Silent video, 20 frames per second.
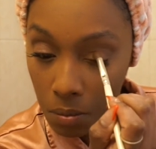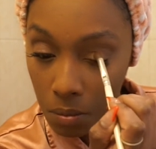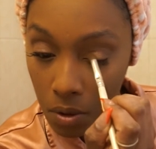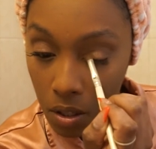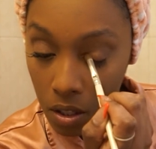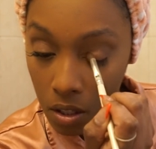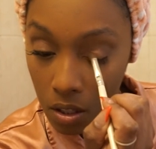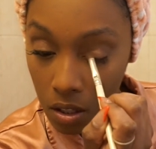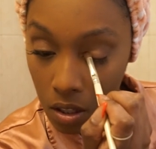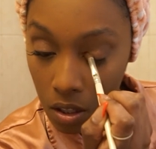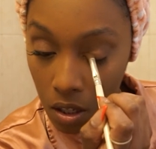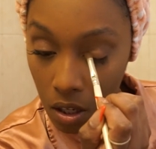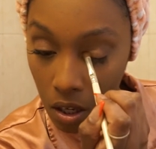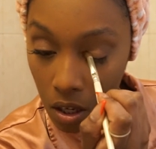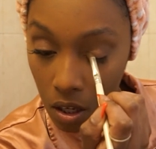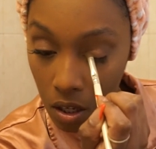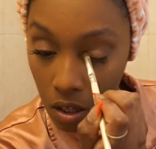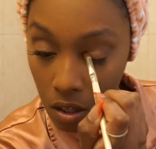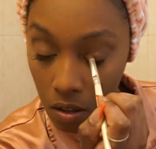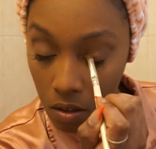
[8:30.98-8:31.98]
blend it
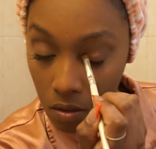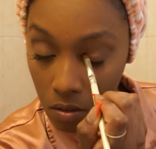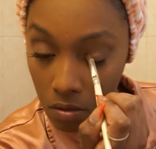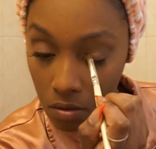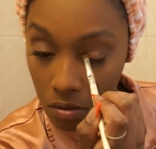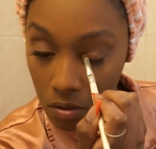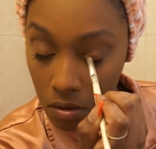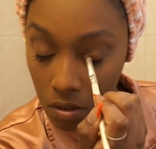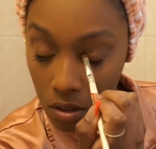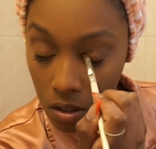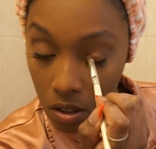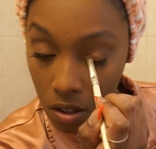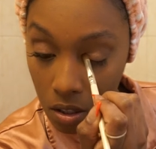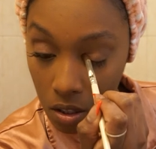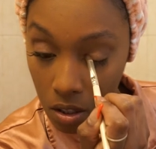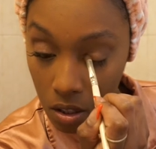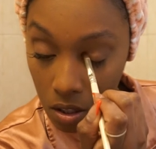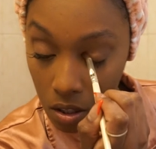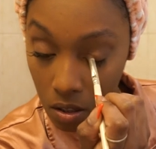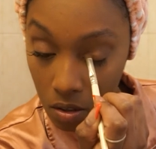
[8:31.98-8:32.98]
out,
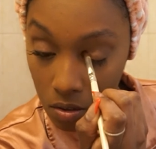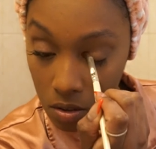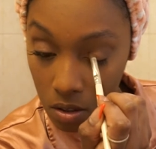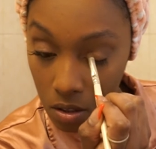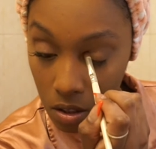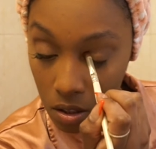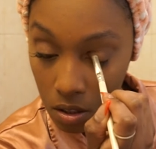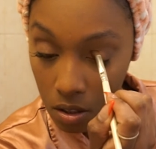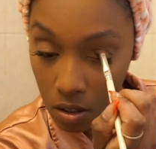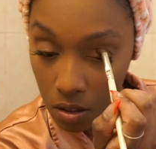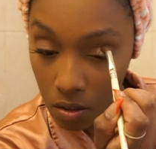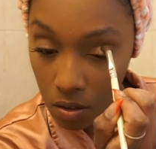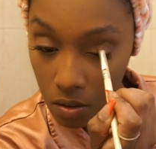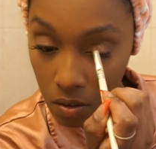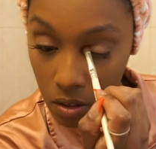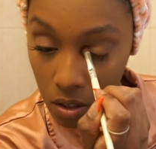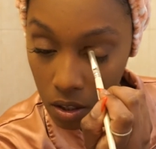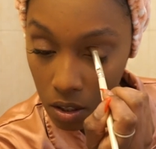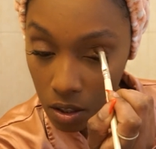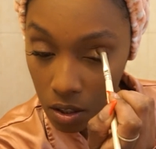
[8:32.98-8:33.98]
go to the
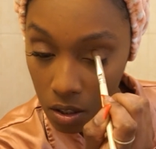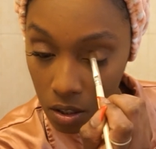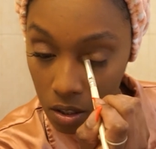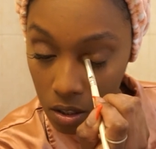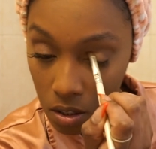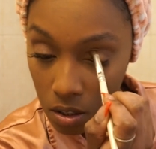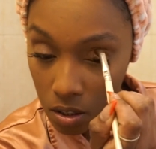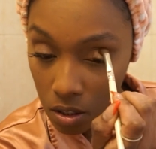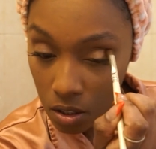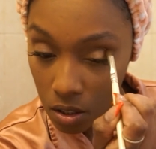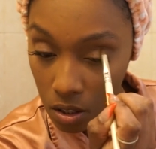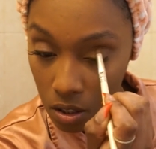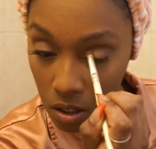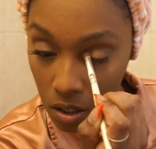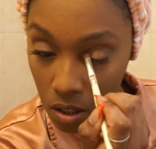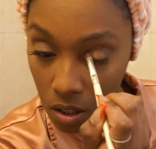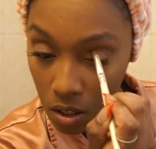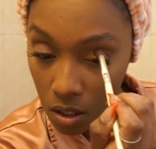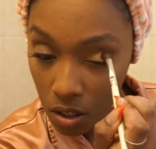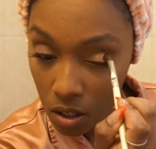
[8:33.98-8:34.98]
crease
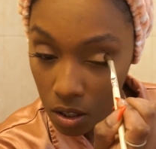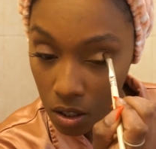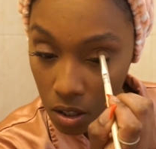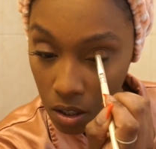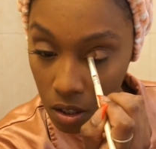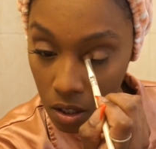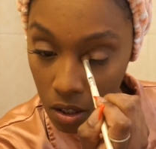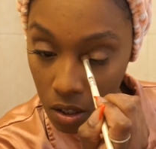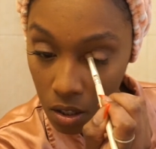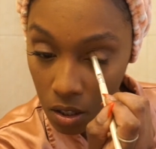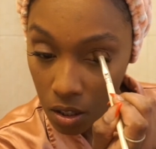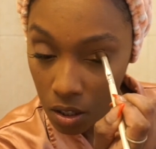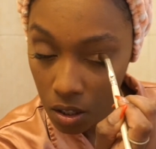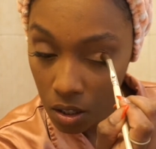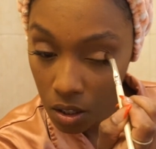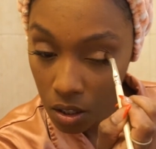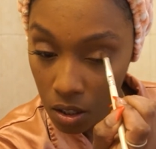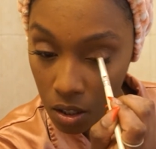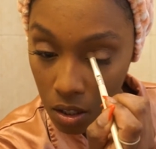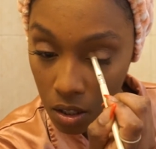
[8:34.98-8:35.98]

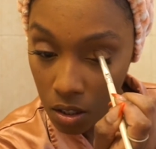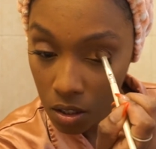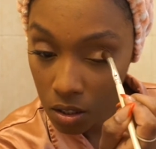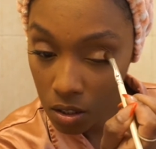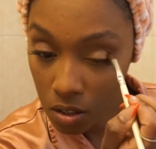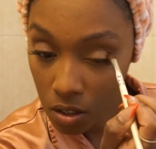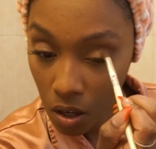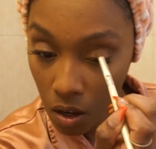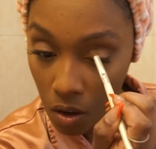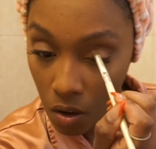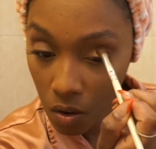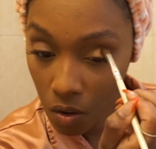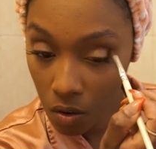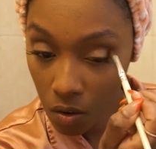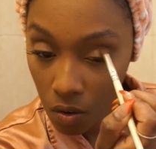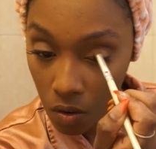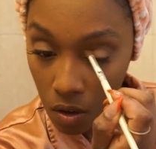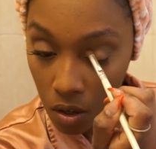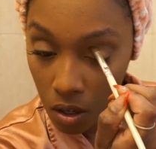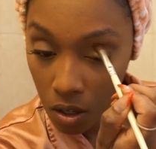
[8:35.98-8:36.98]
like
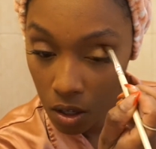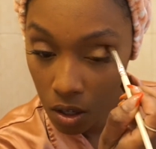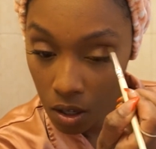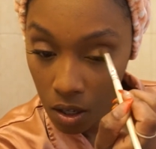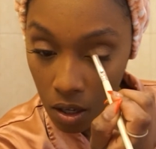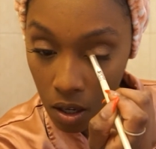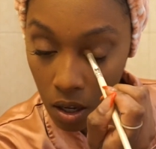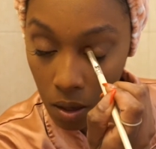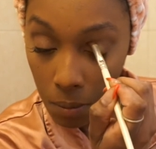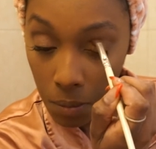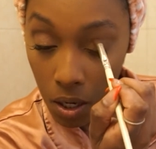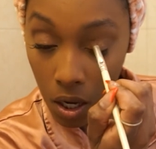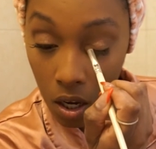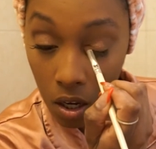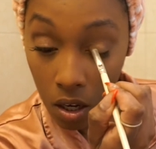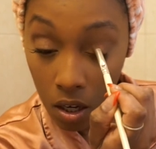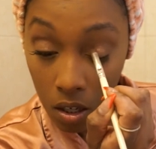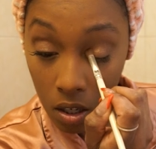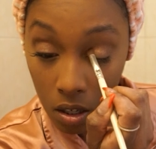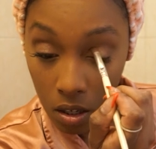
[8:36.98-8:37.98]
so. I'm not
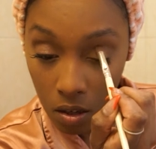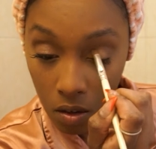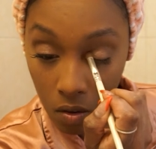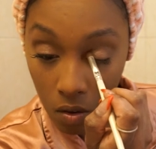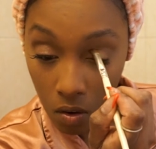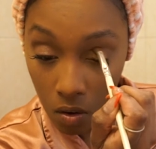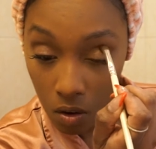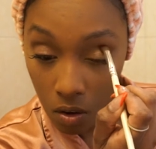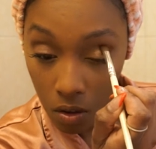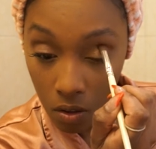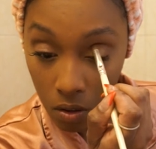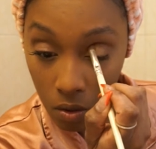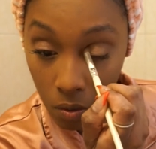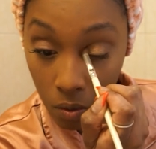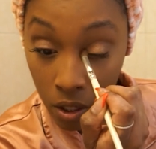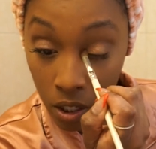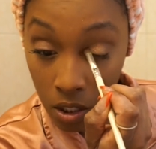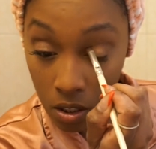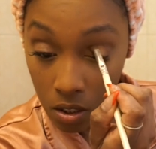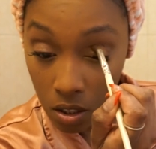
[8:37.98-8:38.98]
gonna go all the
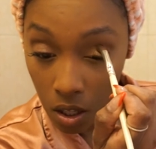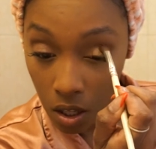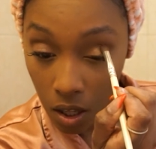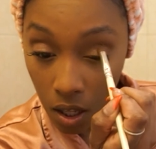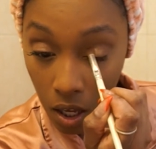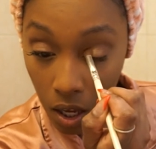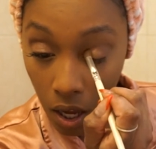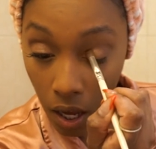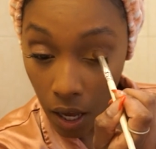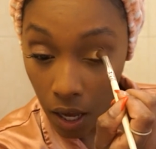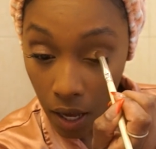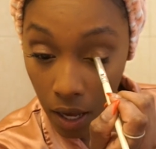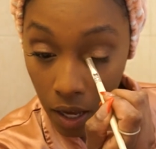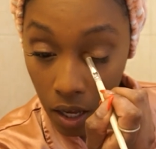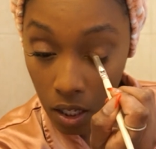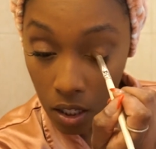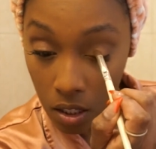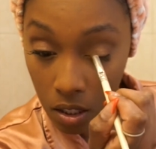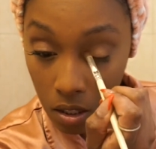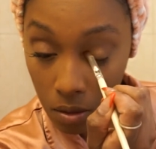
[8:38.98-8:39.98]
way to the
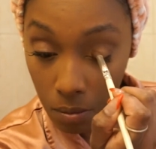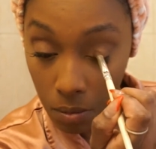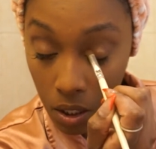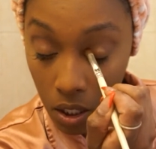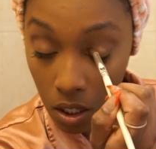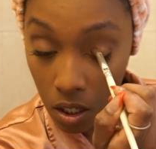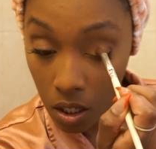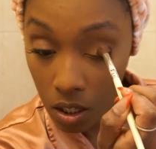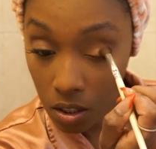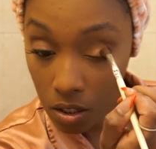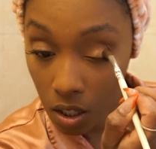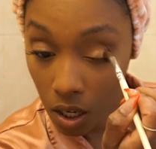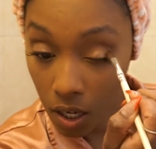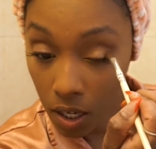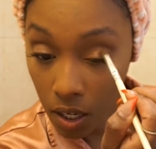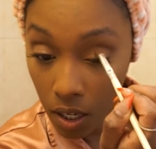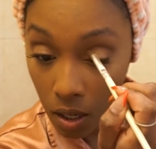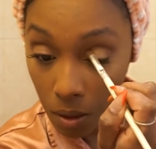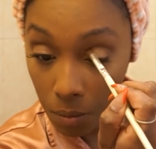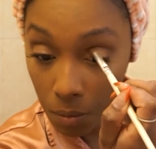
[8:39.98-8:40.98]
end because I
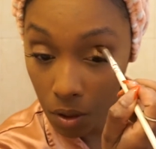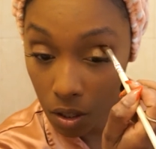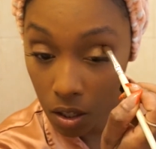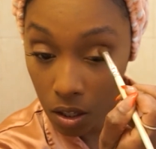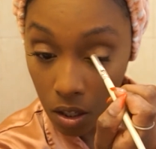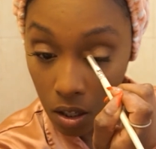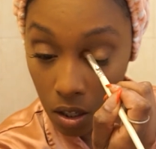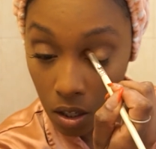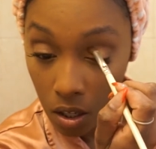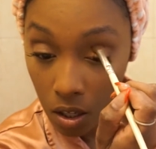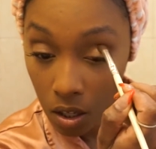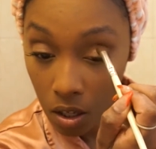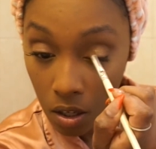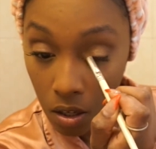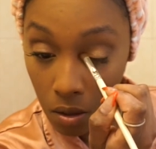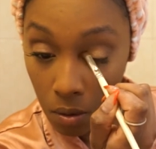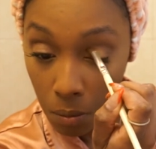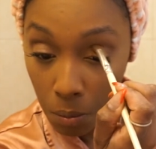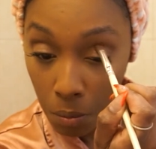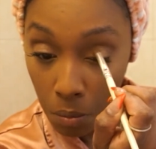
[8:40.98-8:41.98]
am gonna
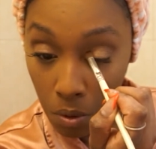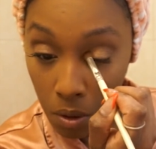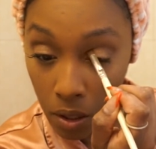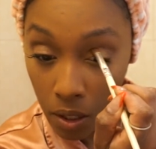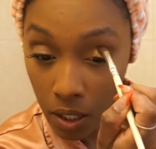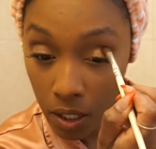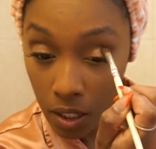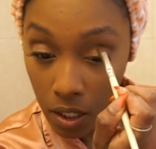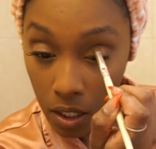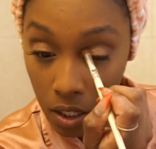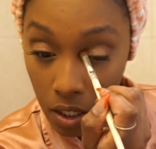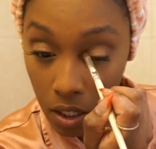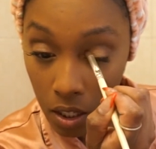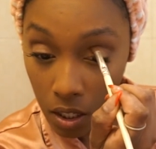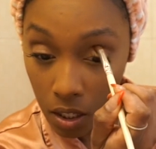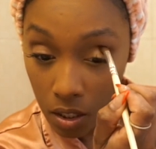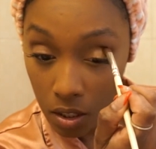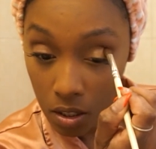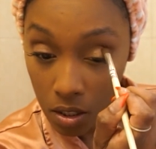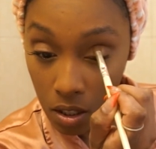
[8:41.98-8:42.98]
blend it
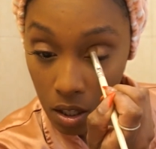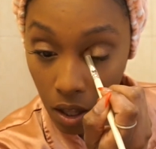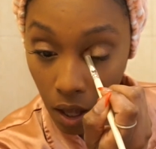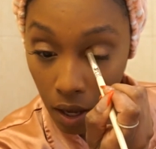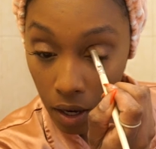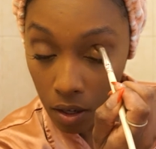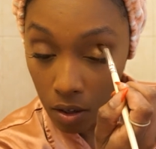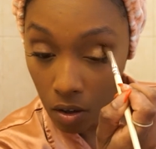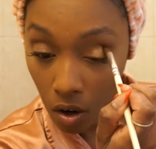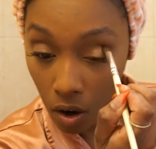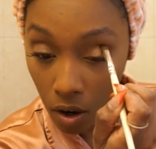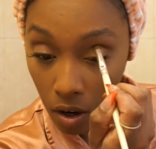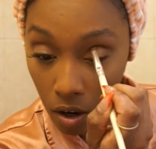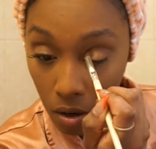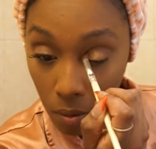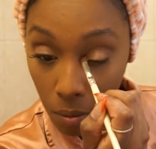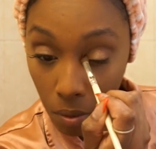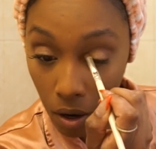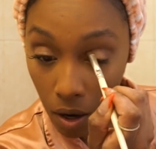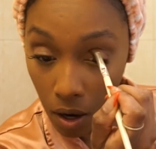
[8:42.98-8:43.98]
into that darker
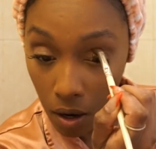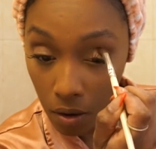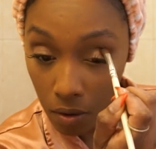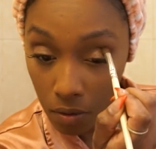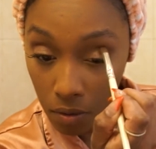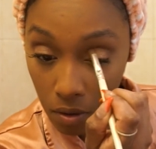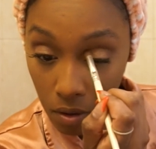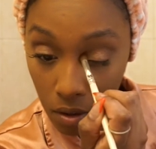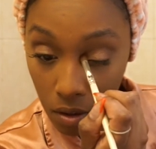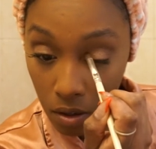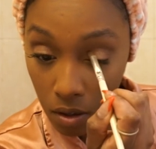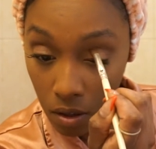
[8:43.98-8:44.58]
brown.